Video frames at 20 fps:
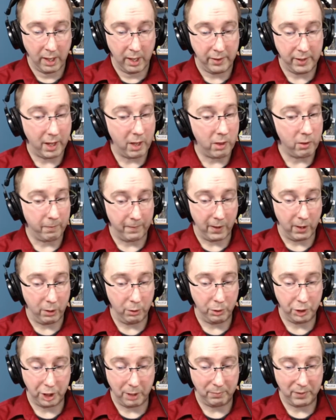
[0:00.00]
The other
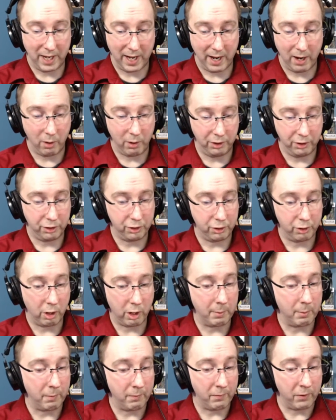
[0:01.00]
fellow jumped down and
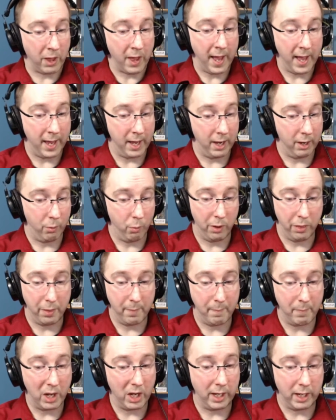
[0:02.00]
struck him over the head with the
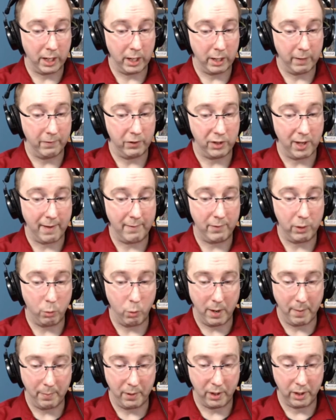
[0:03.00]
butt end of his heavy
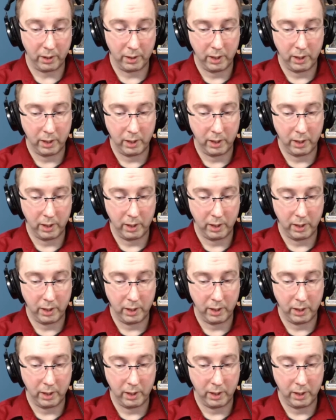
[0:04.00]
whip.